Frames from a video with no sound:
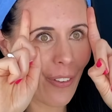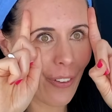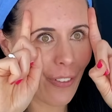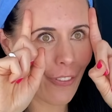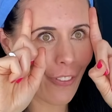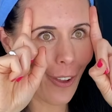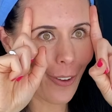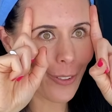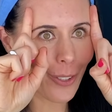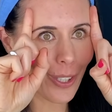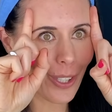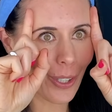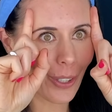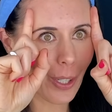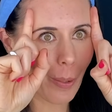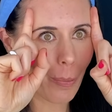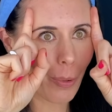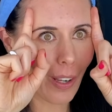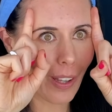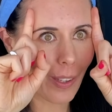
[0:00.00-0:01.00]
focus
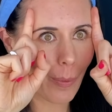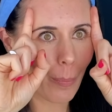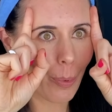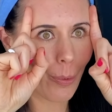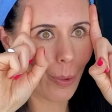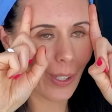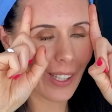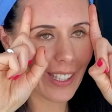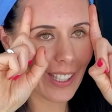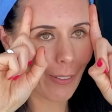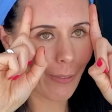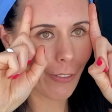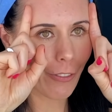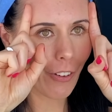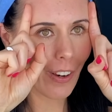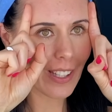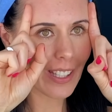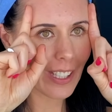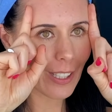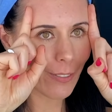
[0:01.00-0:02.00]
on a point in
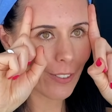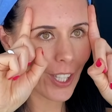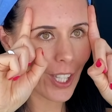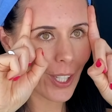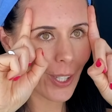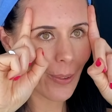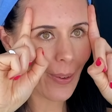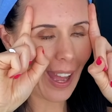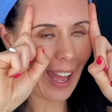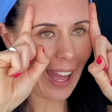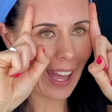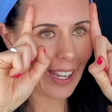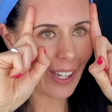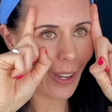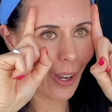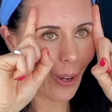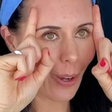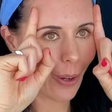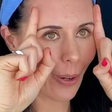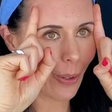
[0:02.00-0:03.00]
front of you
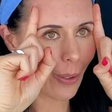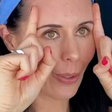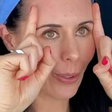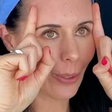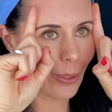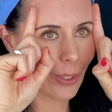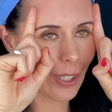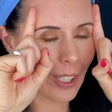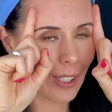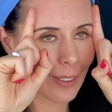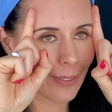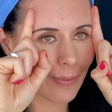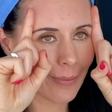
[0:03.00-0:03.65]
and hold.